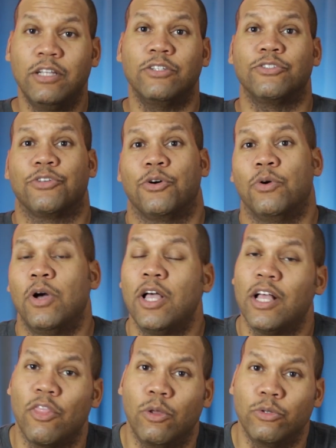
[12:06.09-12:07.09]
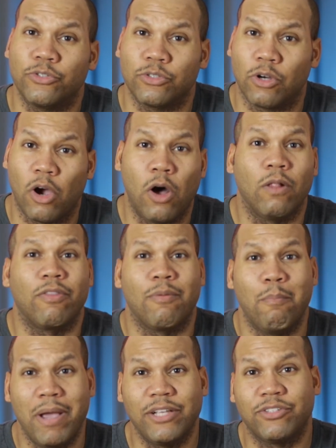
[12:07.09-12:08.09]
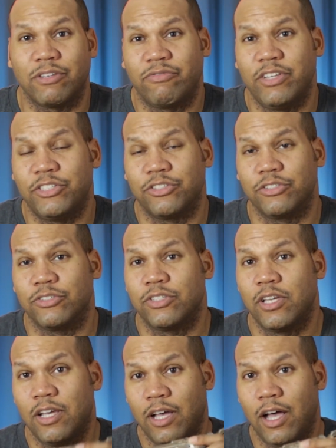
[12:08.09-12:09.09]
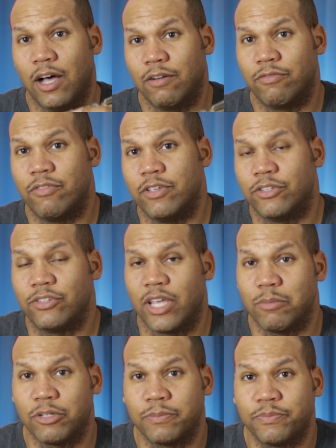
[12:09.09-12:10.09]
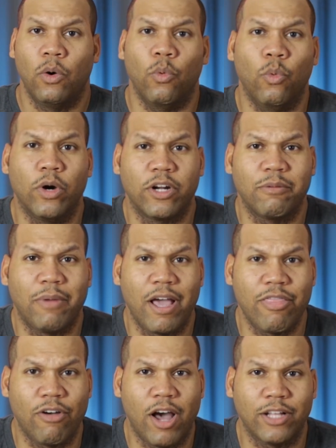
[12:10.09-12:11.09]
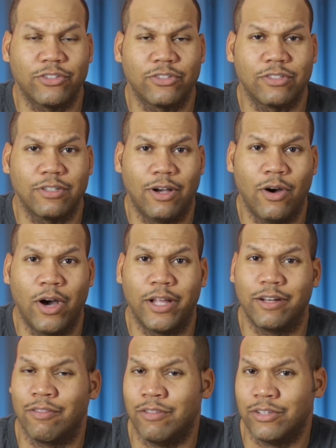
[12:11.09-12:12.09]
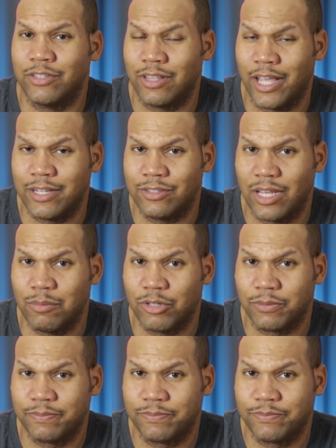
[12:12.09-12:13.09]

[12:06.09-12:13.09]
So those are all the basic features of this saber. What are my thoughts on this lightsaber?